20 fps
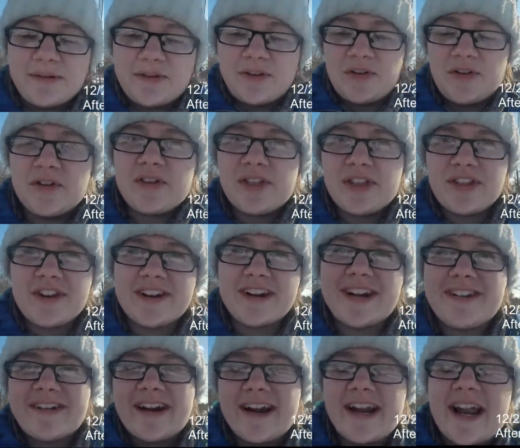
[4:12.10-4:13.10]
2:30
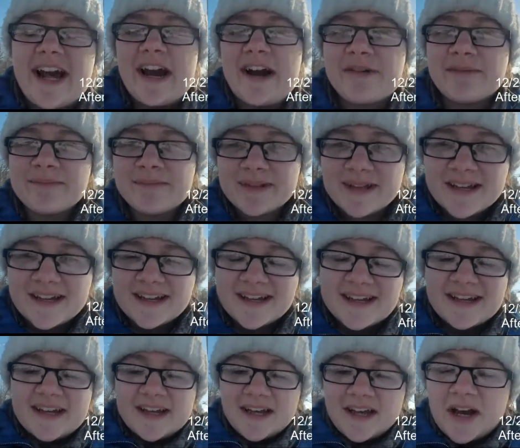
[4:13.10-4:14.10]
right now
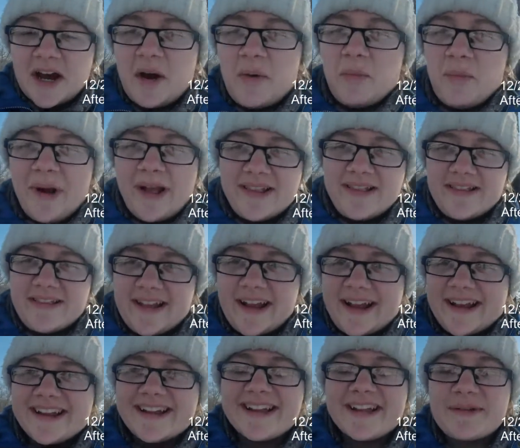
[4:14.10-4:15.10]
on Wednesday
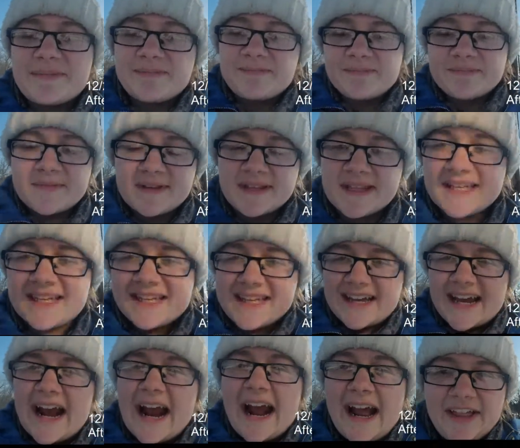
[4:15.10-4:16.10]

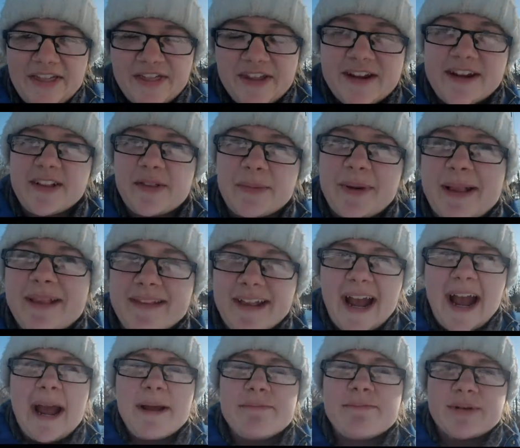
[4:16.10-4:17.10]
I think it's Wednesday
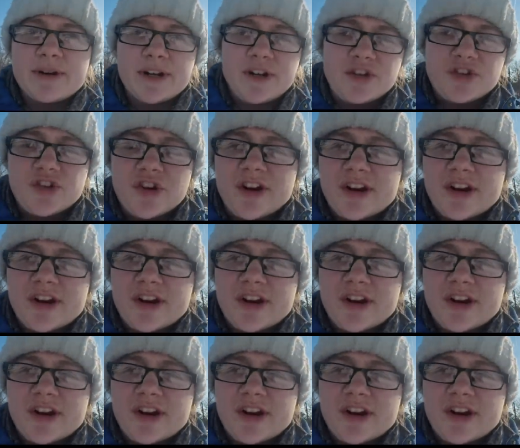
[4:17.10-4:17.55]
I'm pretty sure